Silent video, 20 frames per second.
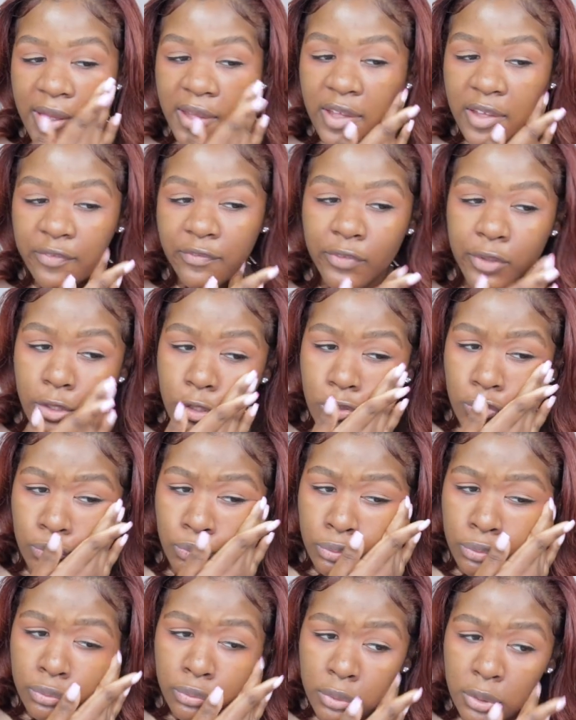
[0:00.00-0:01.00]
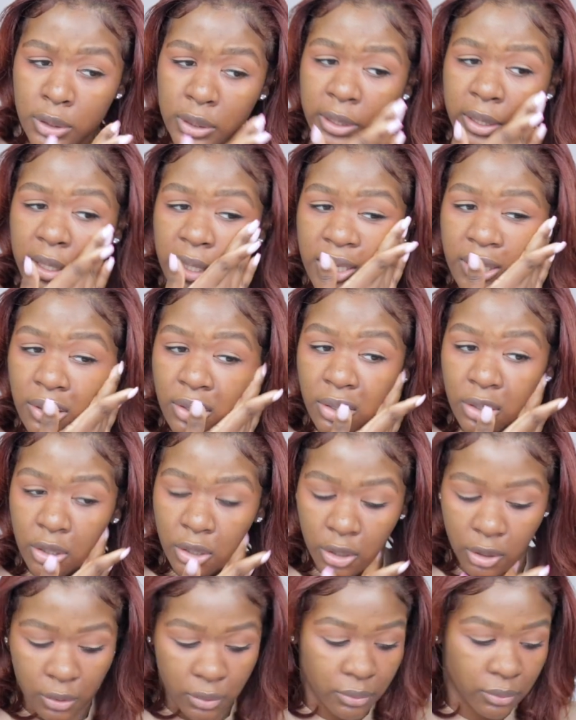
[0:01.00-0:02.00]
It feels really,
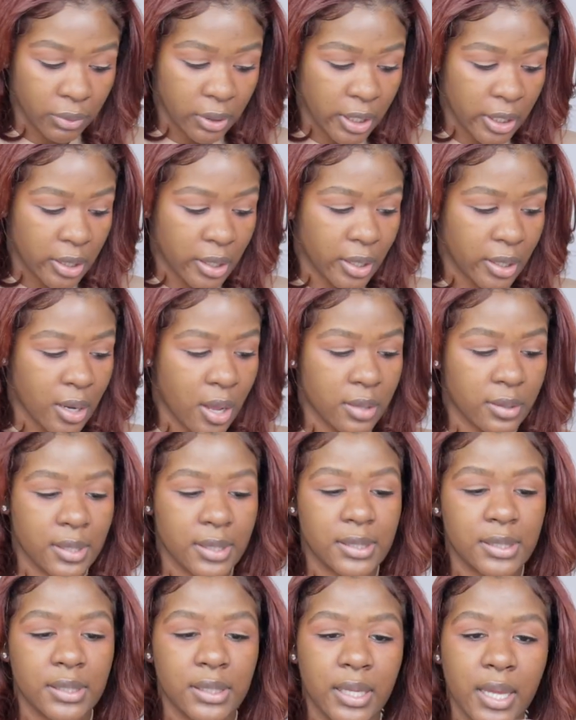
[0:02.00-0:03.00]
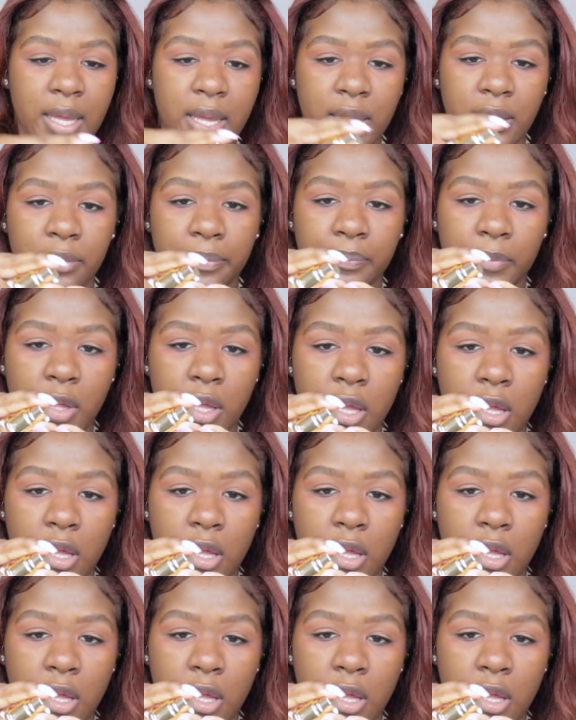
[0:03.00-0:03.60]
really good on the skin.